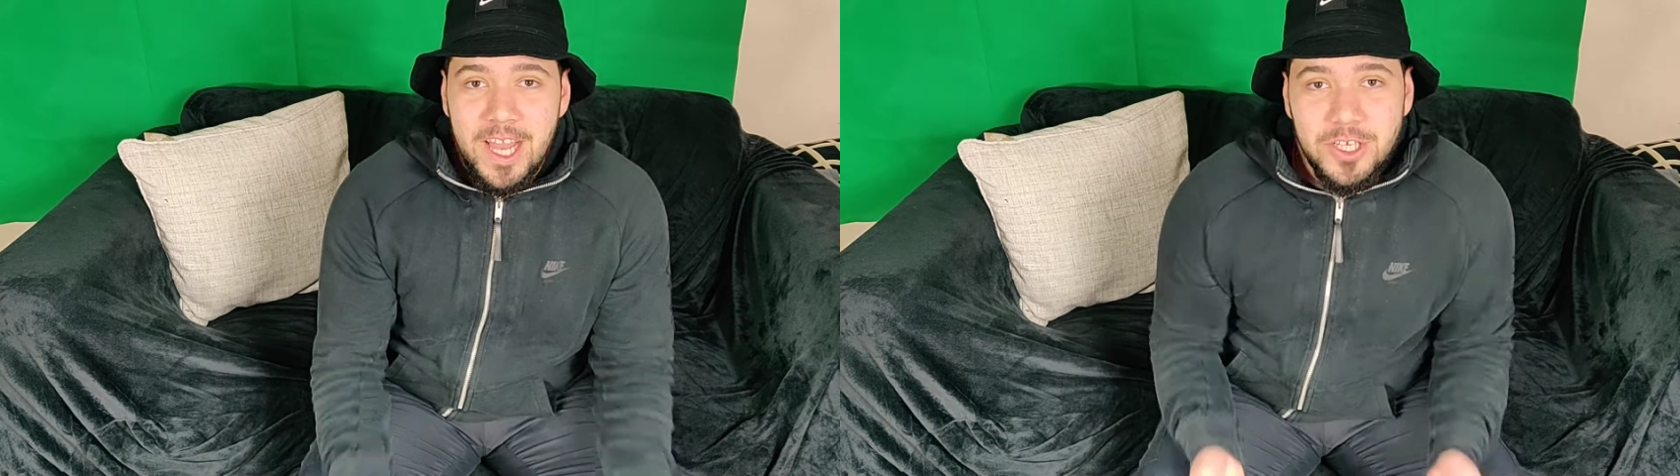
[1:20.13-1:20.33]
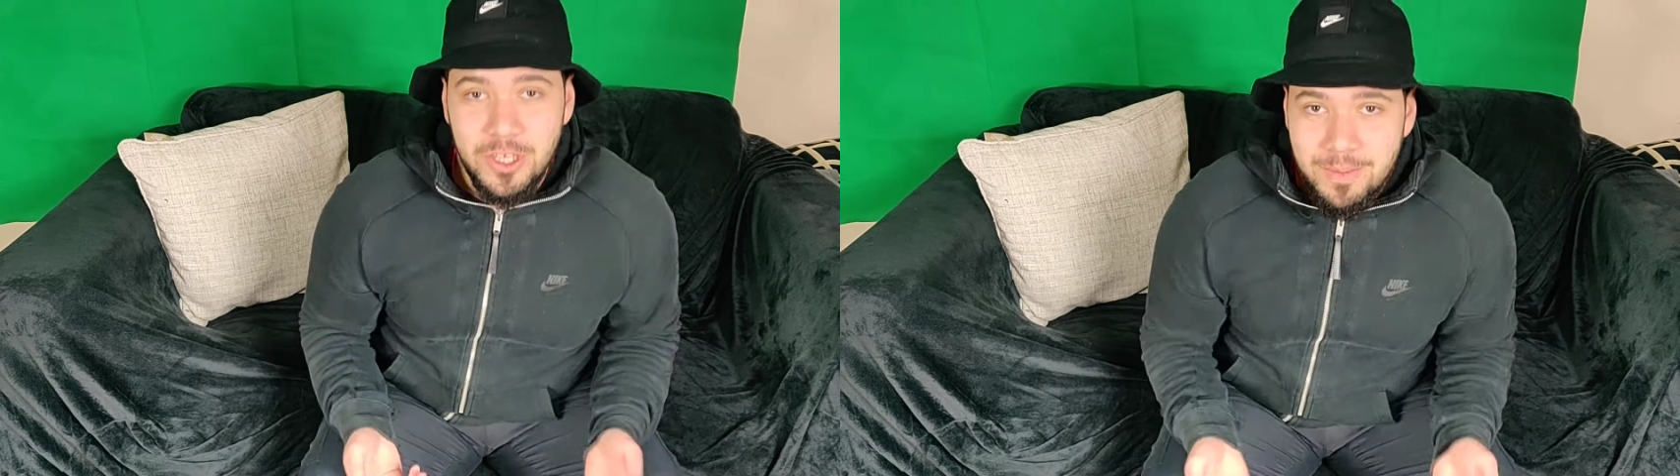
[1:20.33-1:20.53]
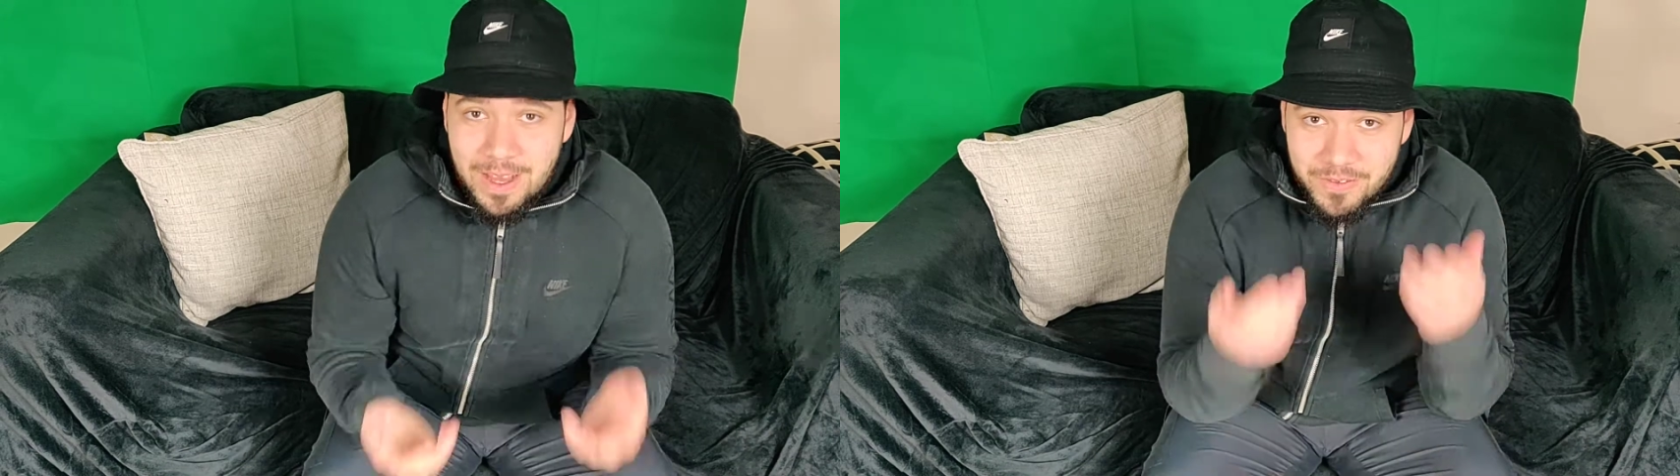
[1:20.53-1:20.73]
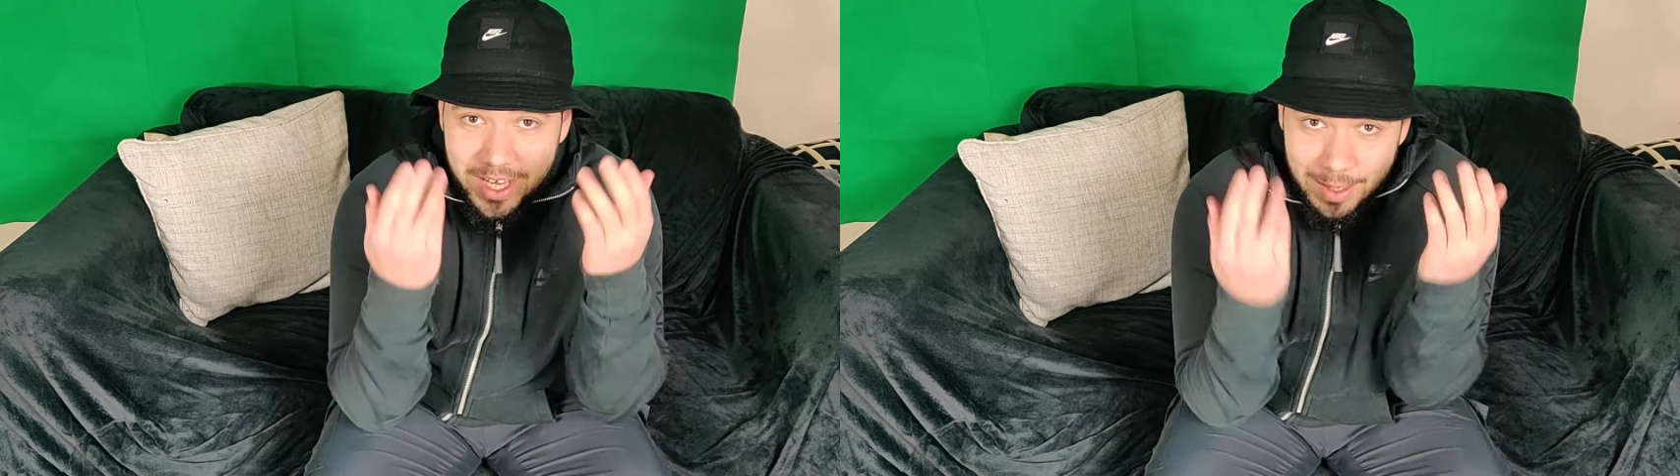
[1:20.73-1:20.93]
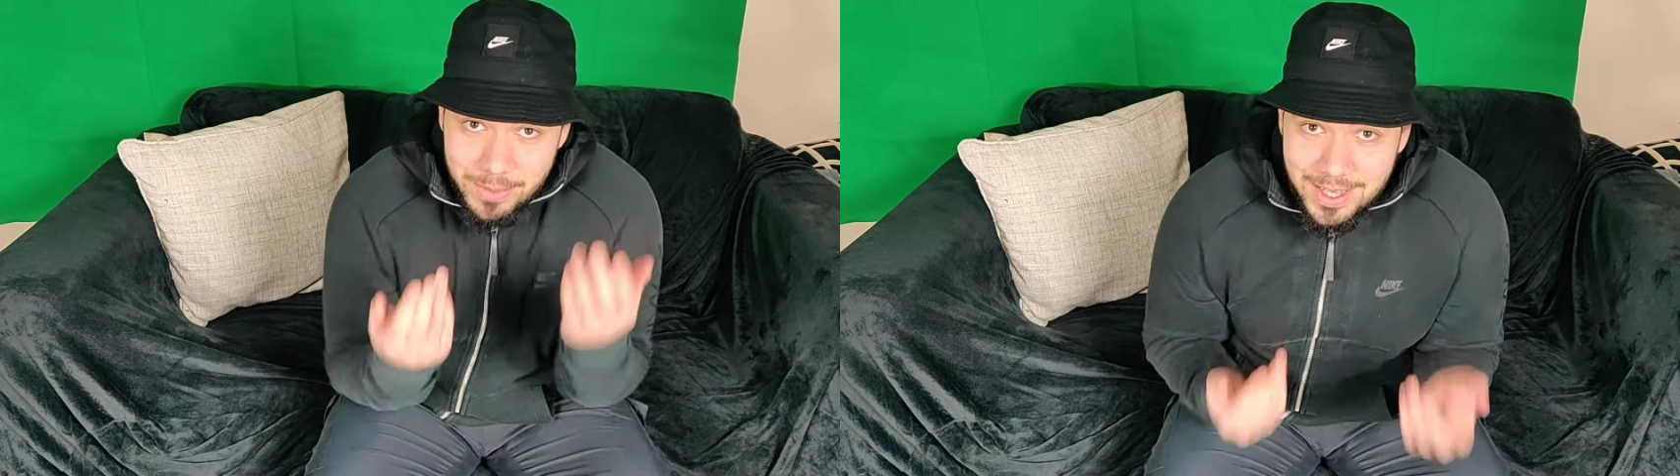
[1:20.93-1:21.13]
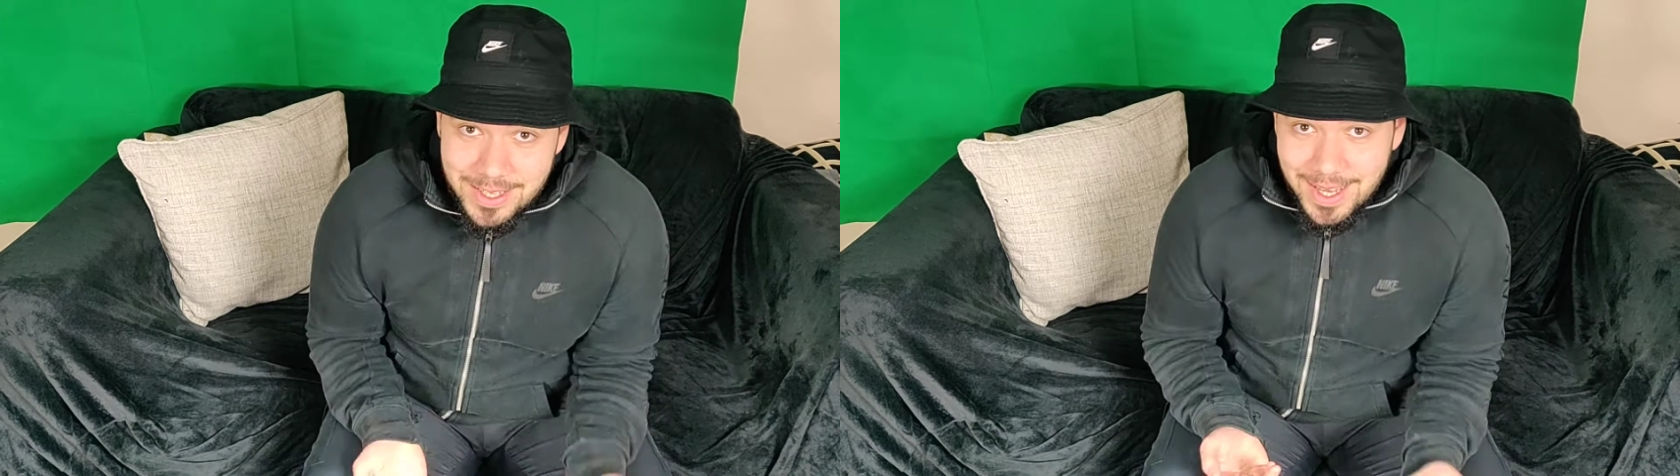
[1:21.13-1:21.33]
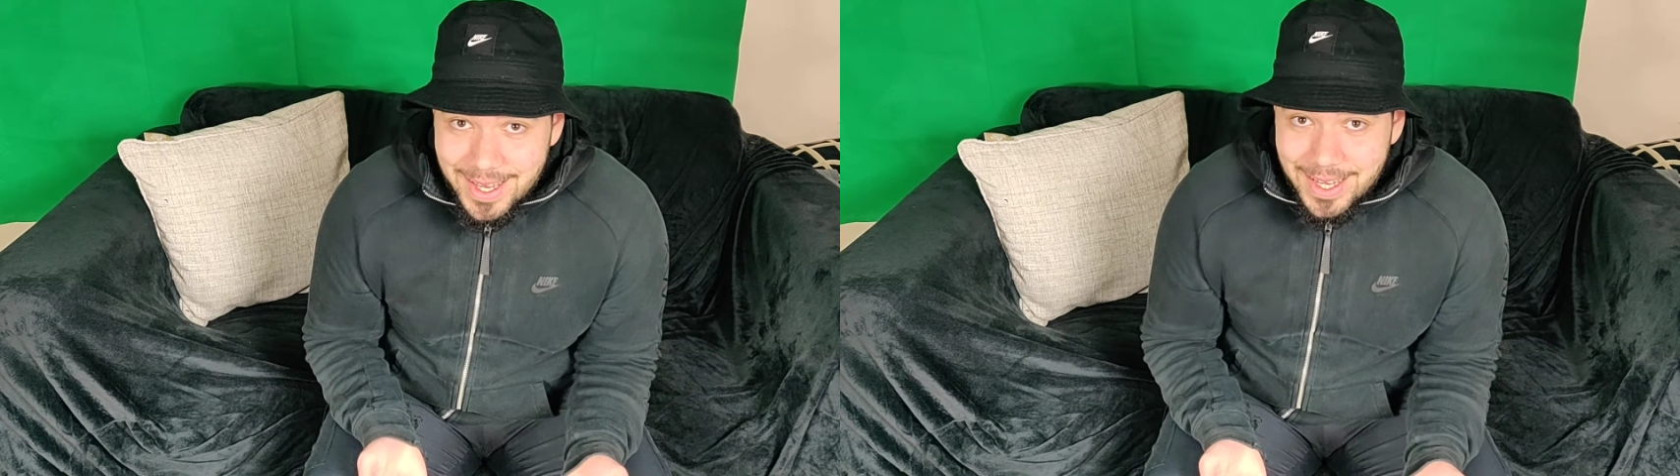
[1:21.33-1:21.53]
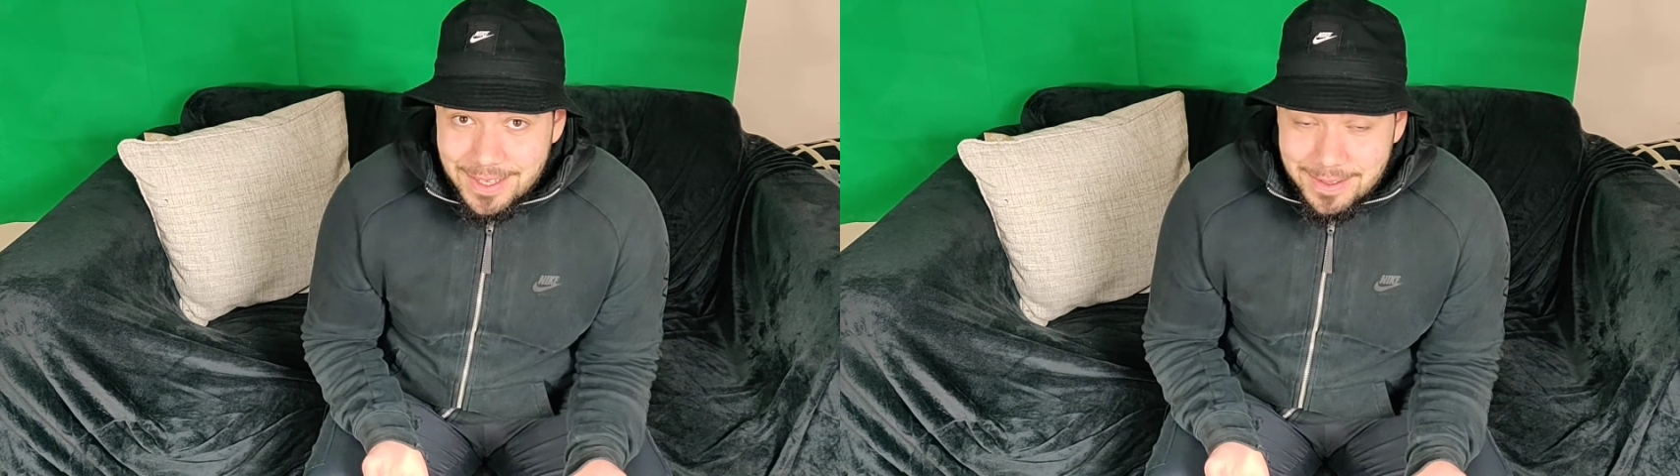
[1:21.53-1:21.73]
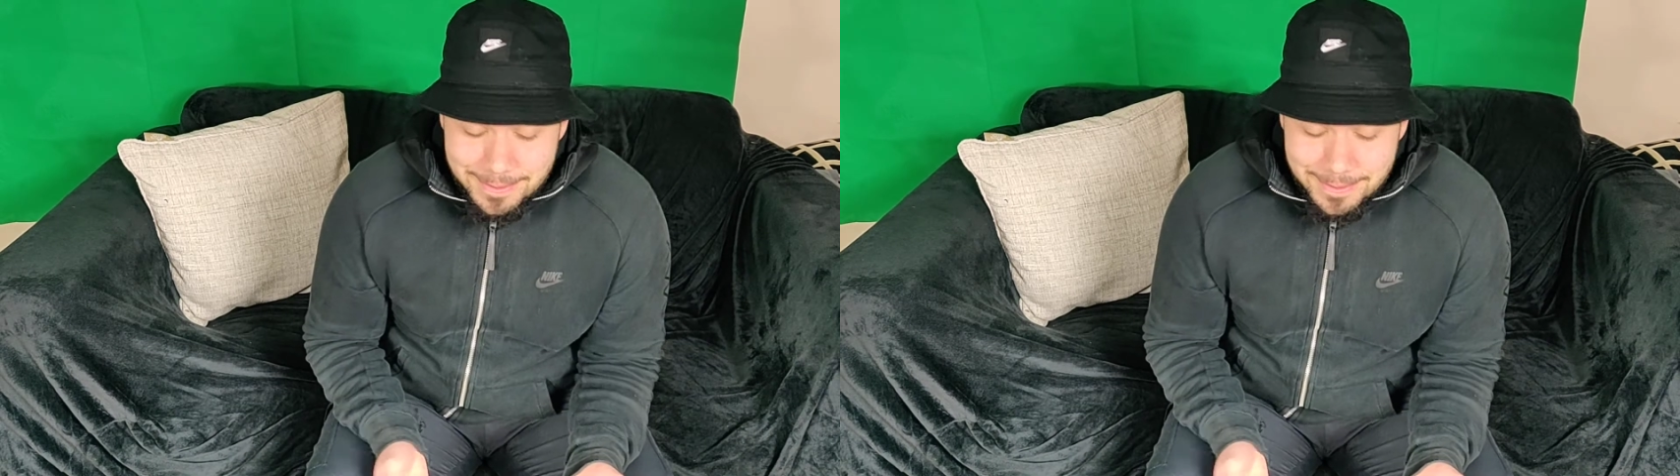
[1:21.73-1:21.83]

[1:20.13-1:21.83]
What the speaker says: you might think I'm being a dickhead.